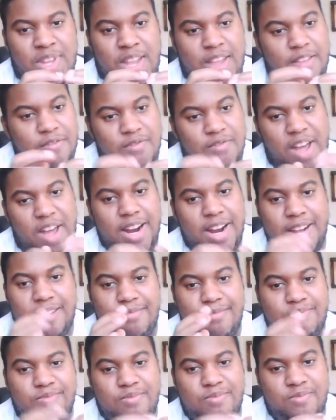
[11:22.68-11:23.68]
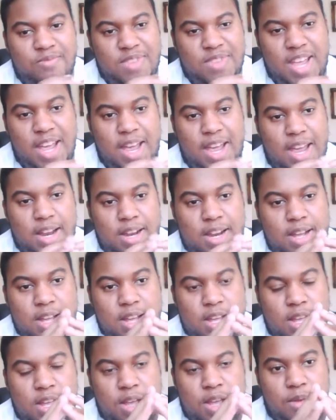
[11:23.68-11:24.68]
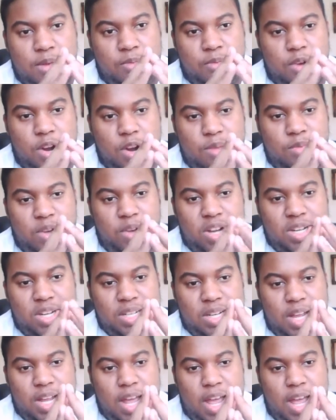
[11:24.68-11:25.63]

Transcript: invading thing, pretty much,